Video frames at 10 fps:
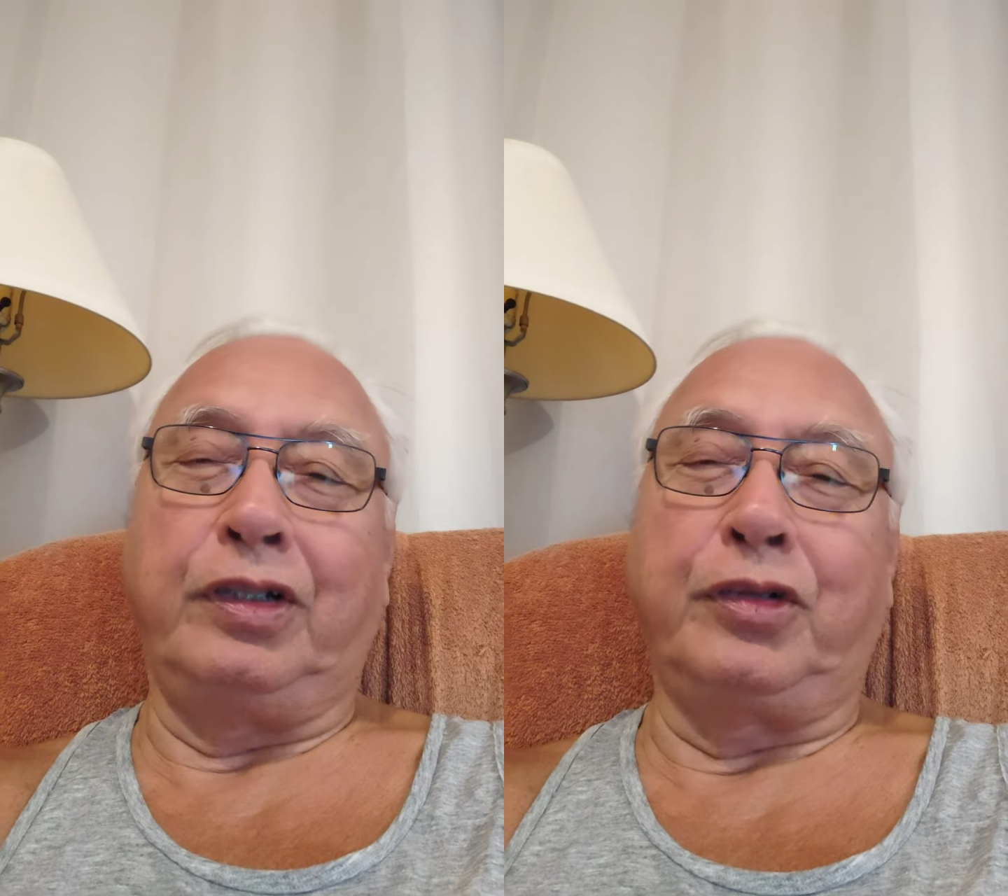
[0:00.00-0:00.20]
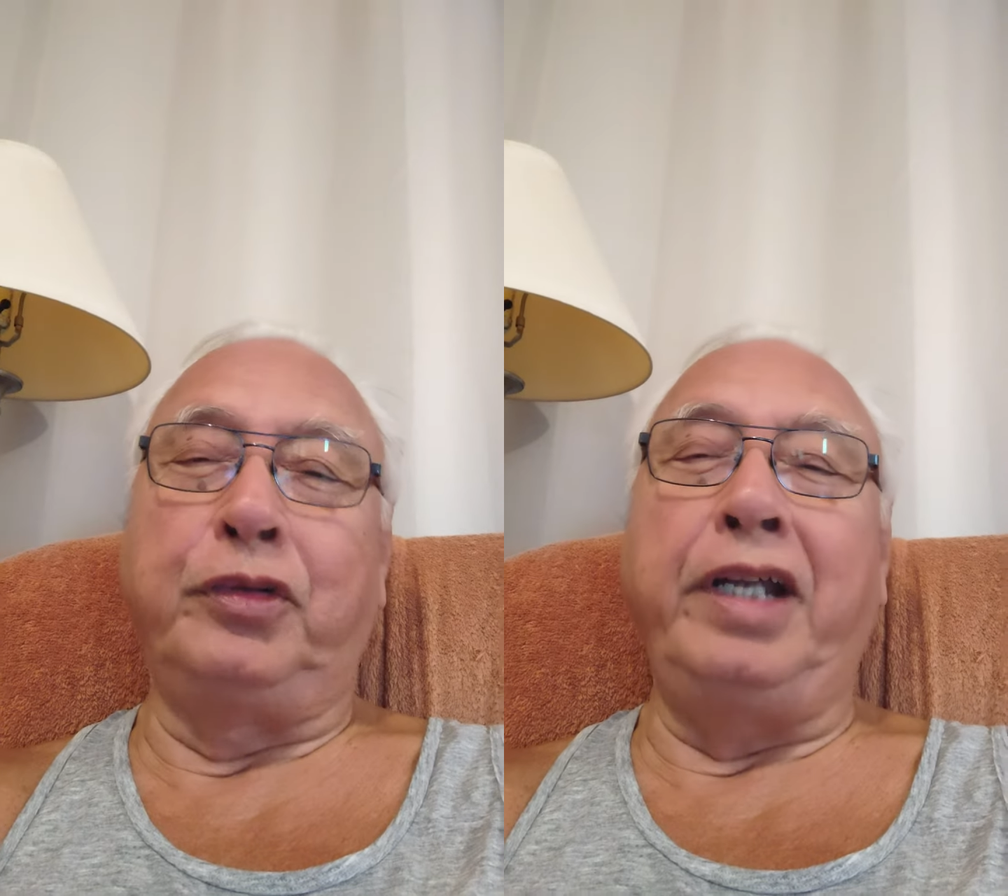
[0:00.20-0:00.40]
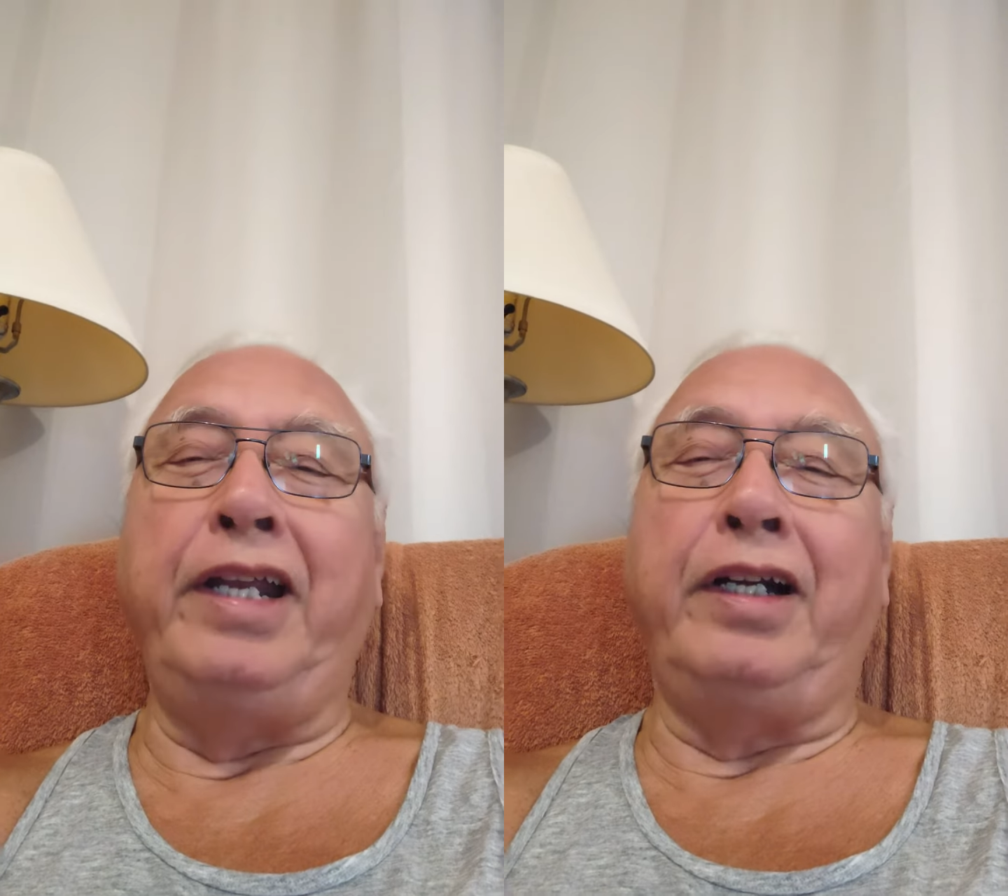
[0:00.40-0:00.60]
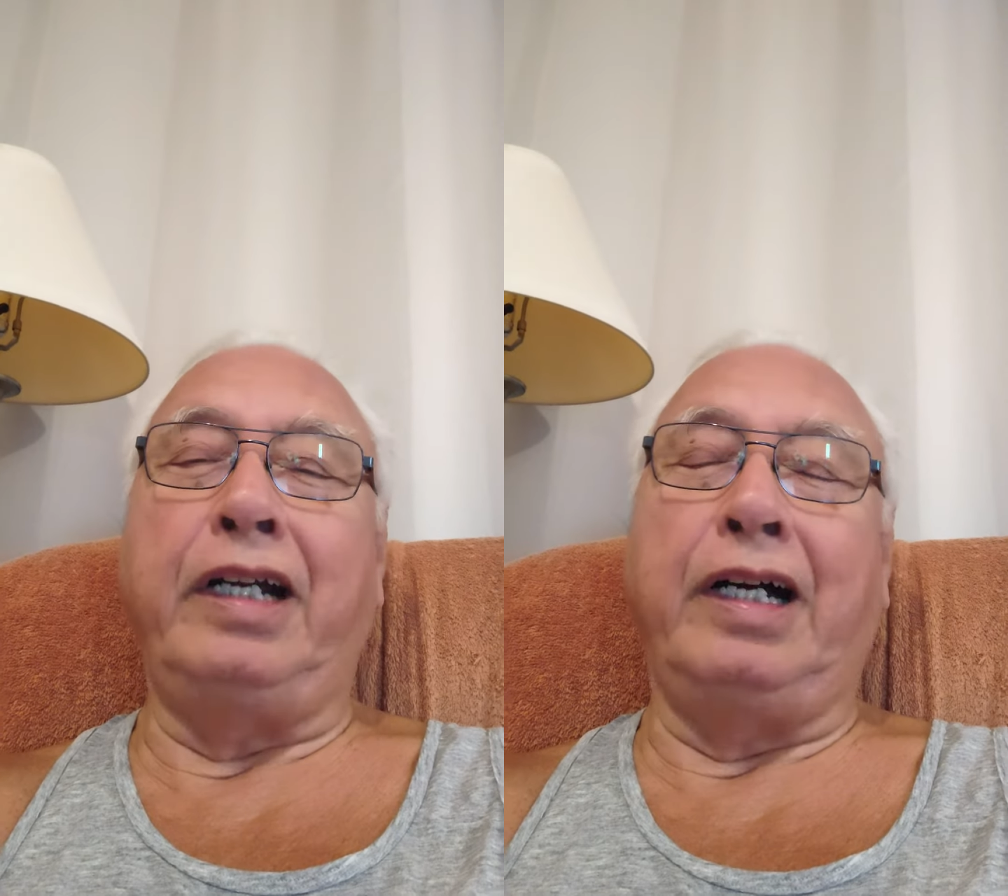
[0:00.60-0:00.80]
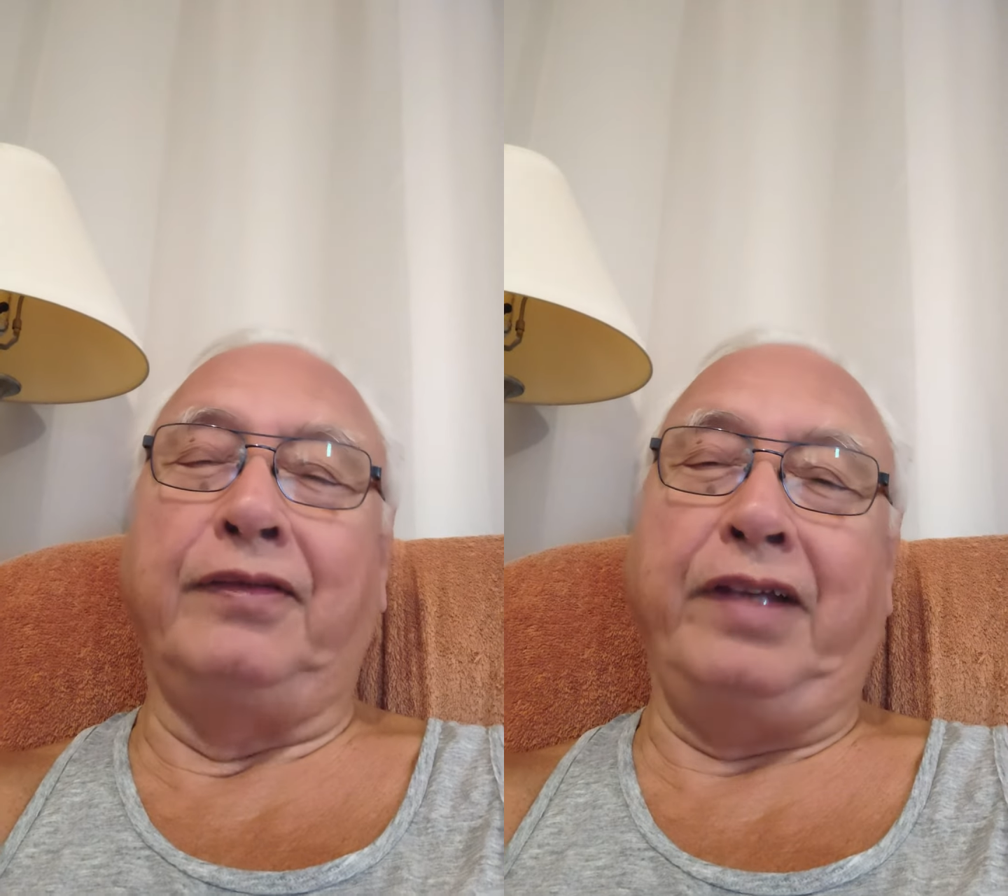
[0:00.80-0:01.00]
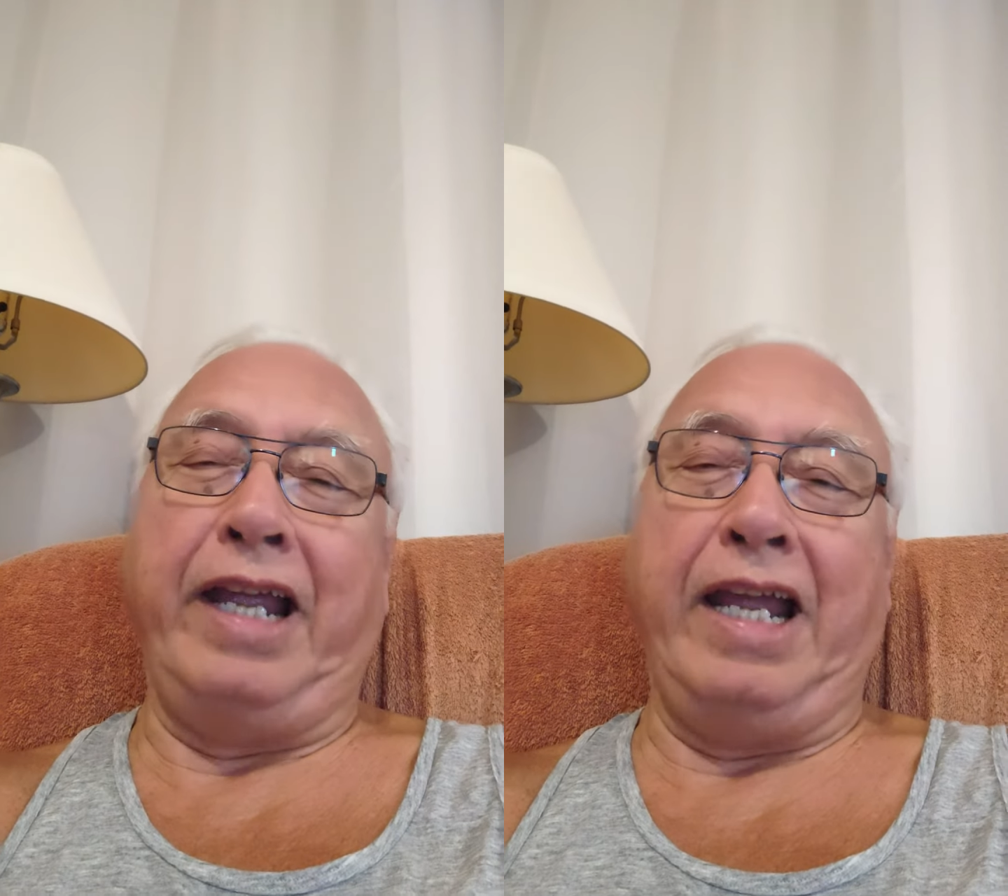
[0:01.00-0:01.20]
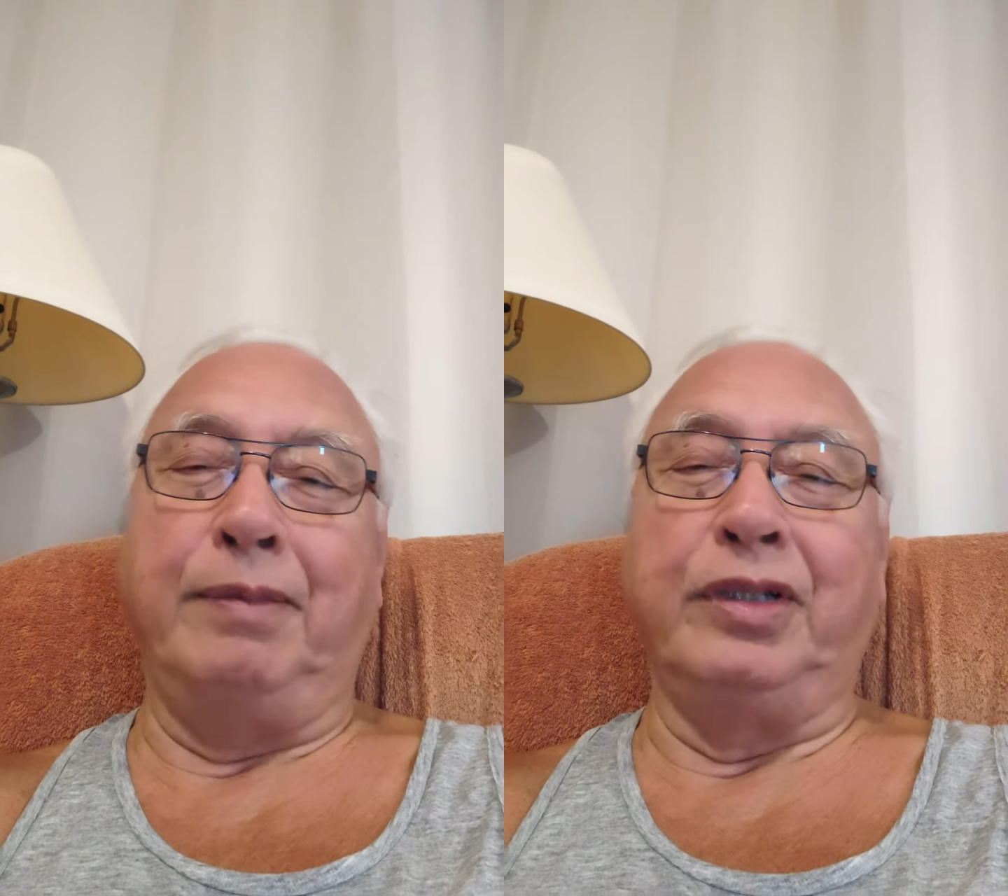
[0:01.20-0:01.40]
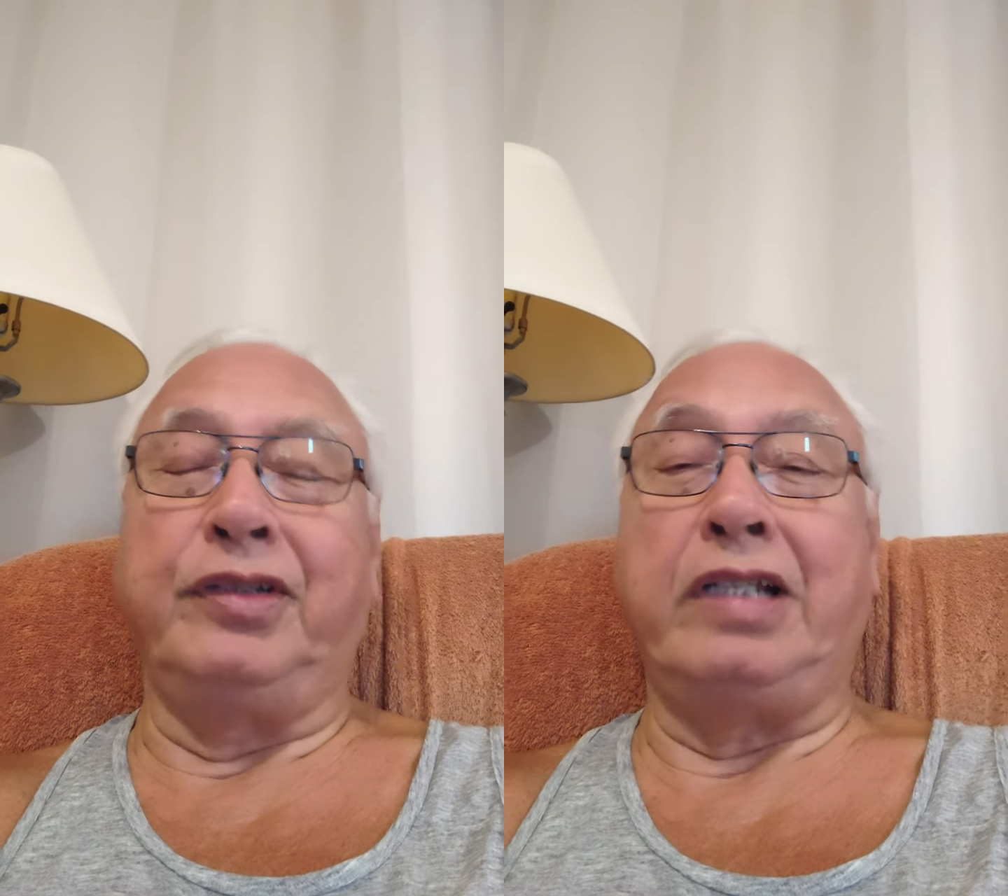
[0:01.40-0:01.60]
creator of
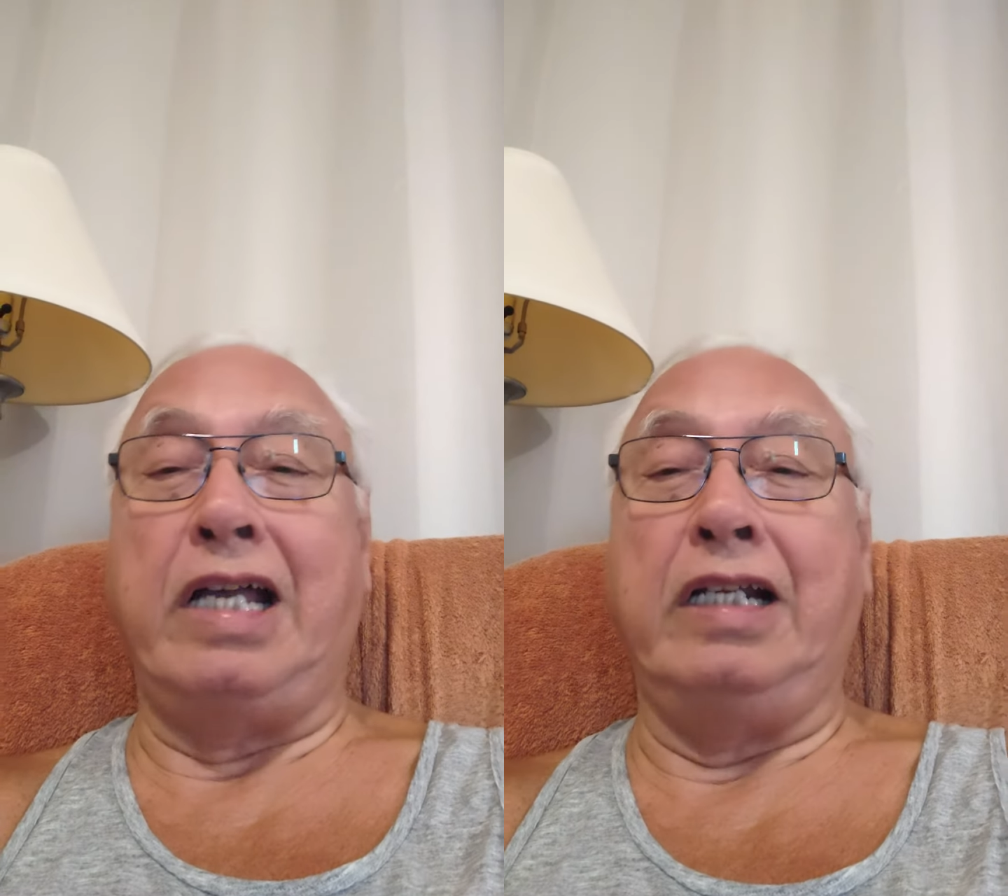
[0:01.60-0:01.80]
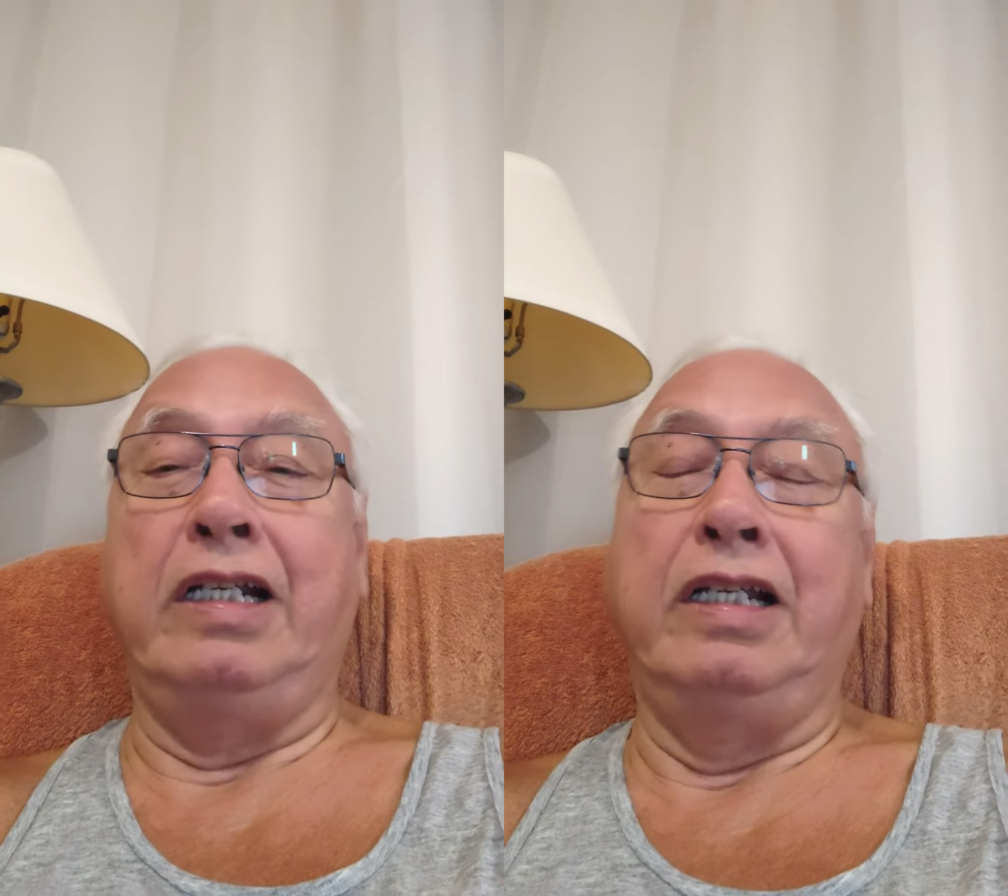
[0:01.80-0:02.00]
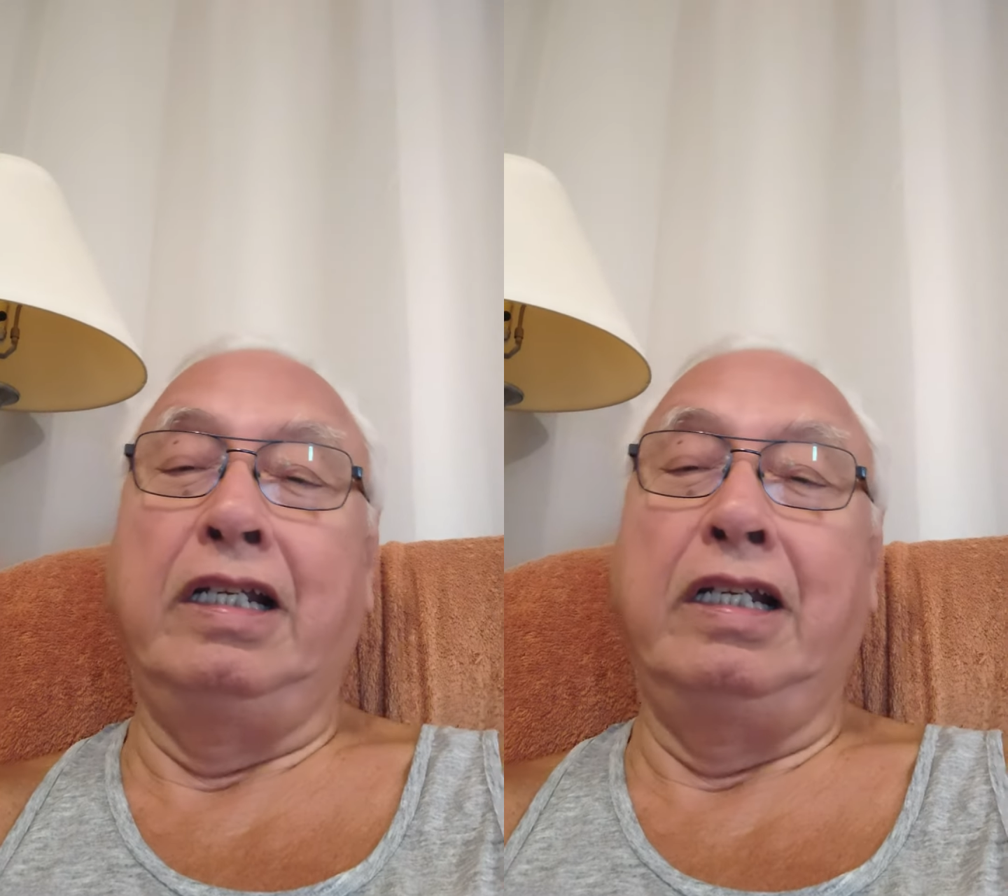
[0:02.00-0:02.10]
Amazon.